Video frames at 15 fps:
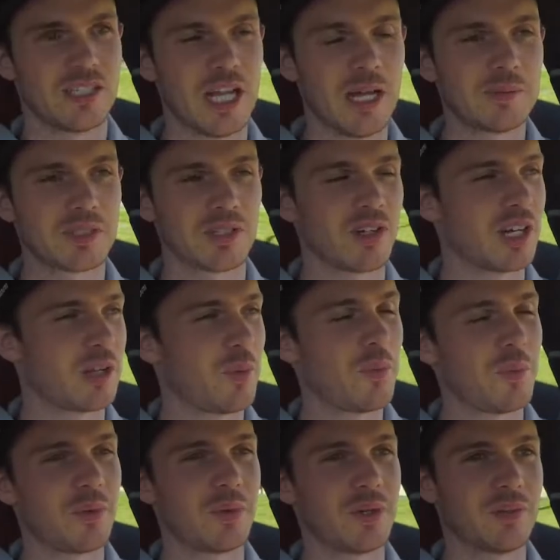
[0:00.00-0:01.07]
Absolutely.
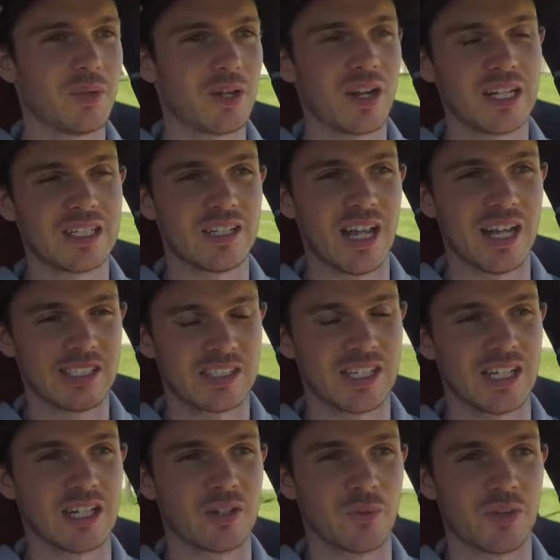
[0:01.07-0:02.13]
When I last
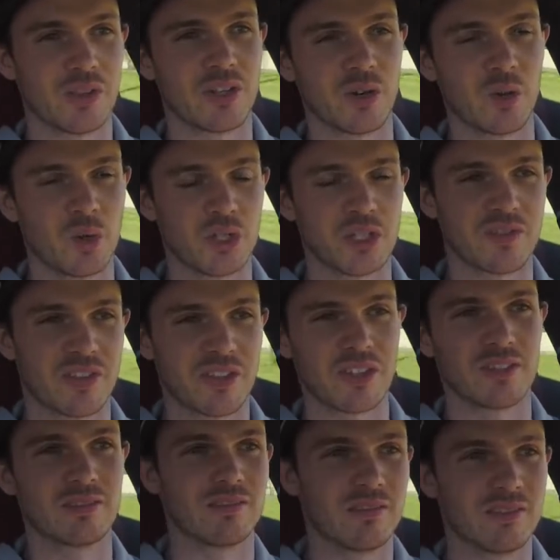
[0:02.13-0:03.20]
did it with the launch of
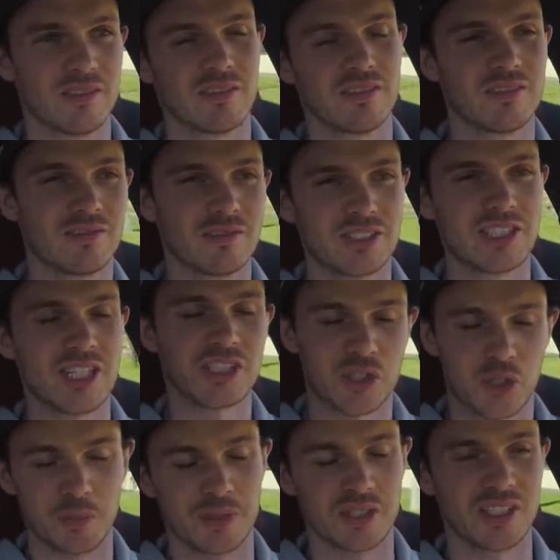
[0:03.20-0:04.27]
the just
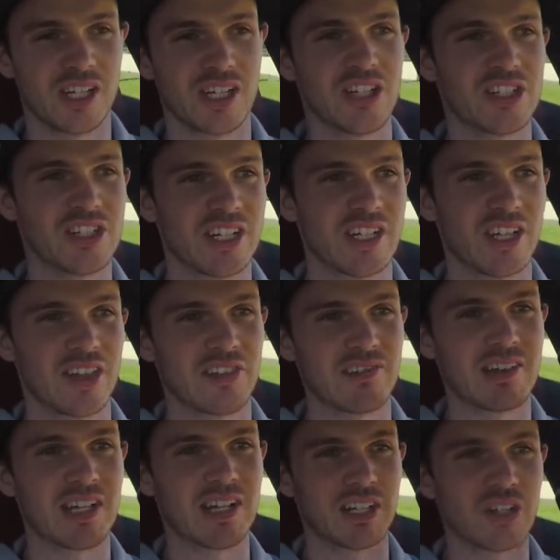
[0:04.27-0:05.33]
superseded
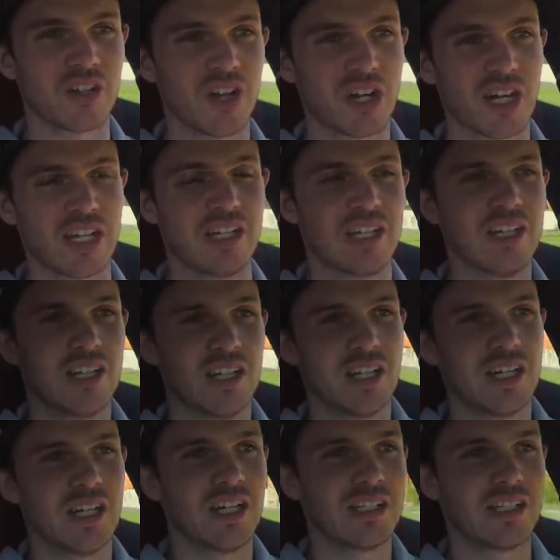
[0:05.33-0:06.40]
GT3, like not only
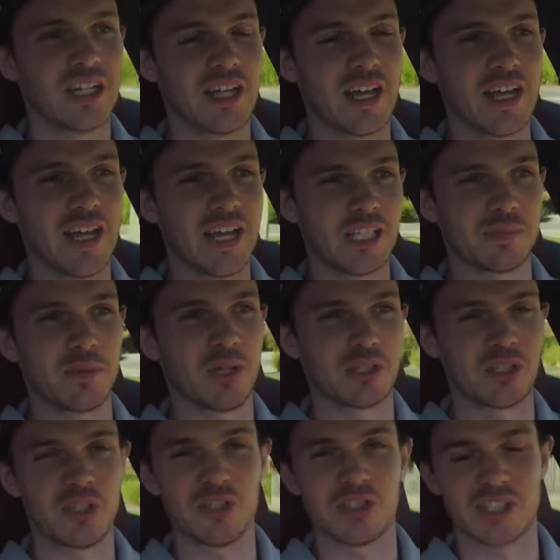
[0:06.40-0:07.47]
did each
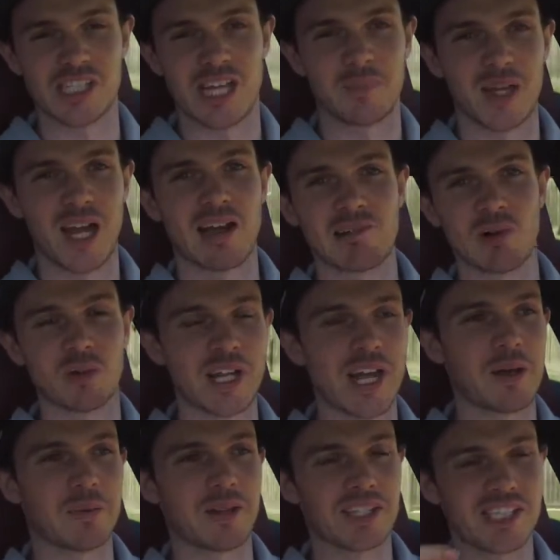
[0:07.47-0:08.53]
person use the same car all
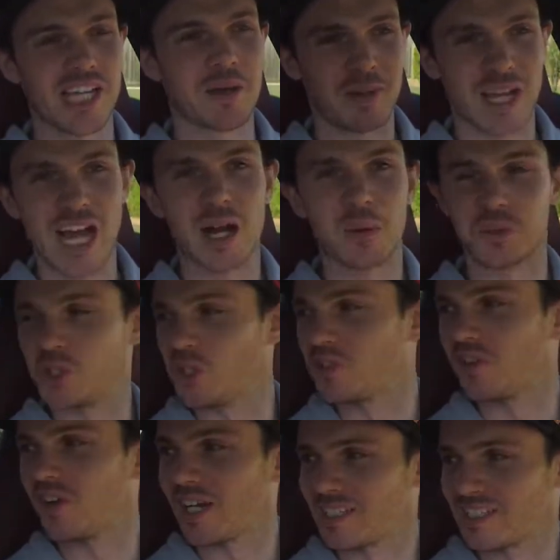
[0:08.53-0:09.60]
day, but the same car was used
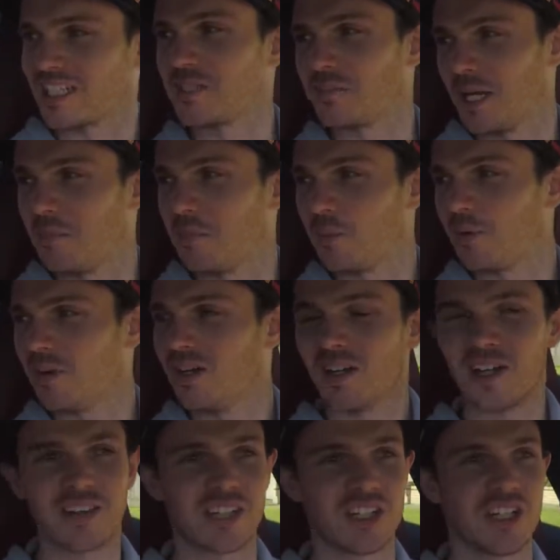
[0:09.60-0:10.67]
for like 6 people.
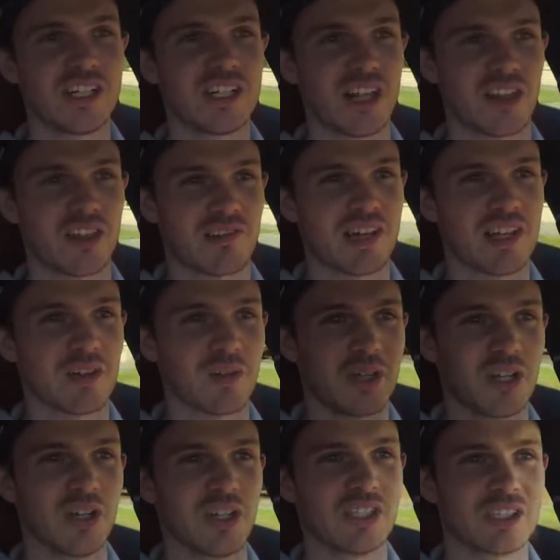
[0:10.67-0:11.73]
Like the GT3 that we
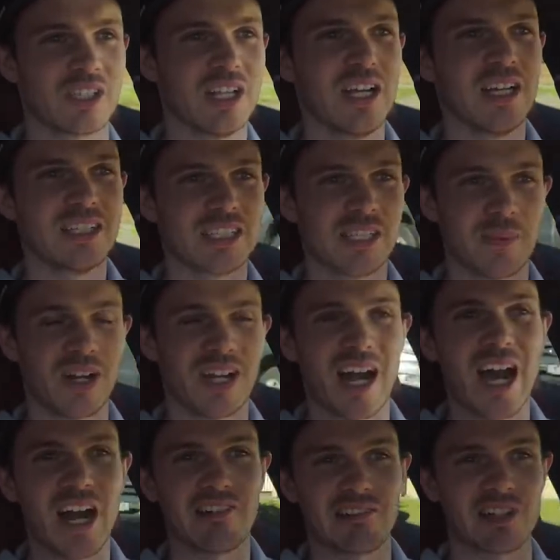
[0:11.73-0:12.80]
used did something like
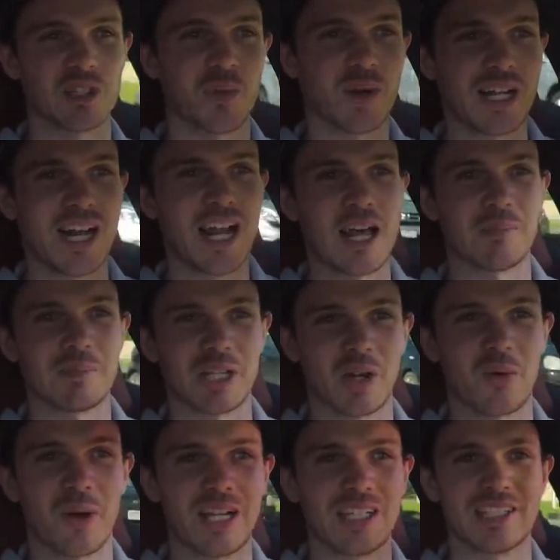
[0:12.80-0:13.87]
120 laps in
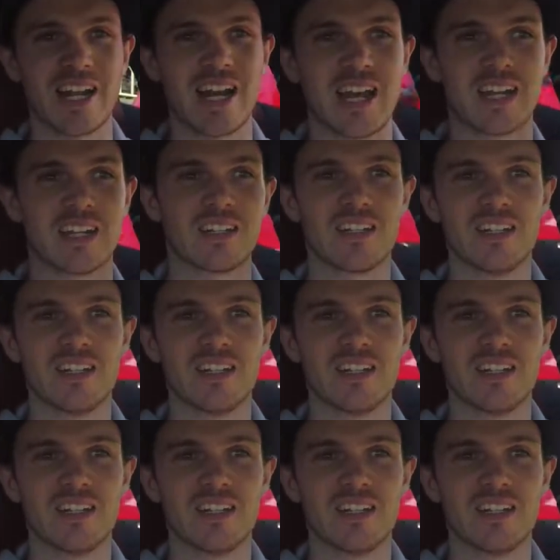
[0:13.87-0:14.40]
Queensland